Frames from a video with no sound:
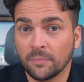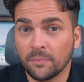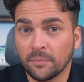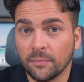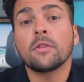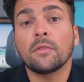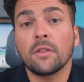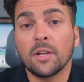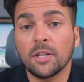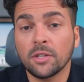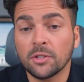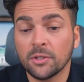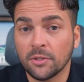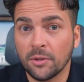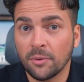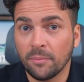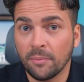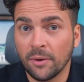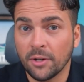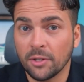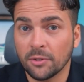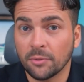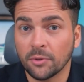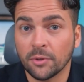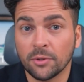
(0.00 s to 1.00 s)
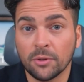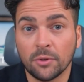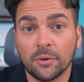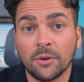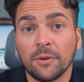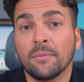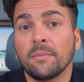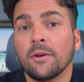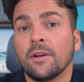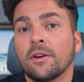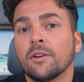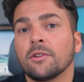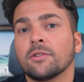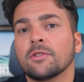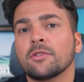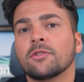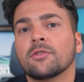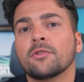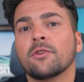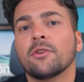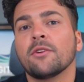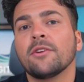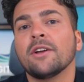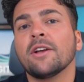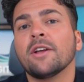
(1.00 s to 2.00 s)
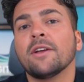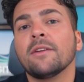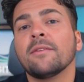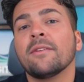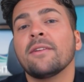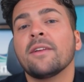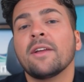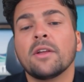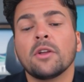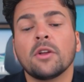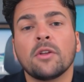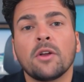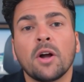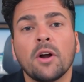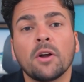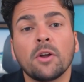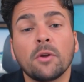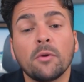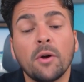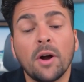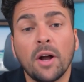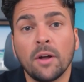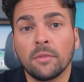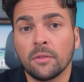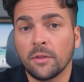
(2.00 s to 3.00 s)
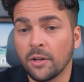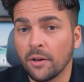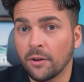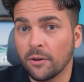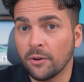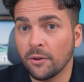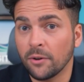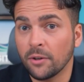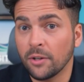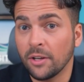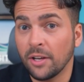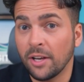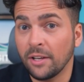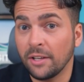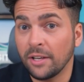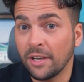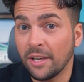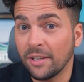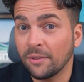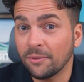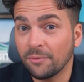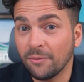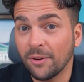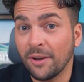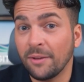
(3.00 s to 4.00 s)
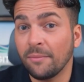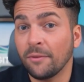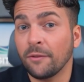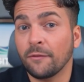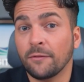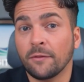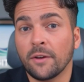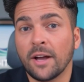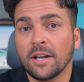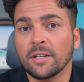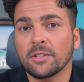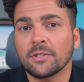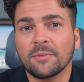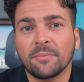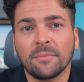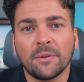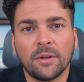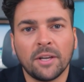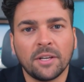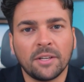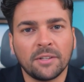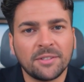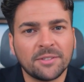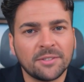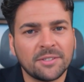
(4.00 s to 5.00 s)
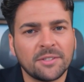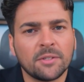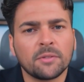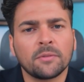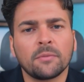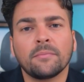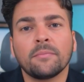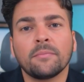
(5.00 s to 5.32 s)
Thanks so much for joining me on this journey. Now go out there and make the web a faster place.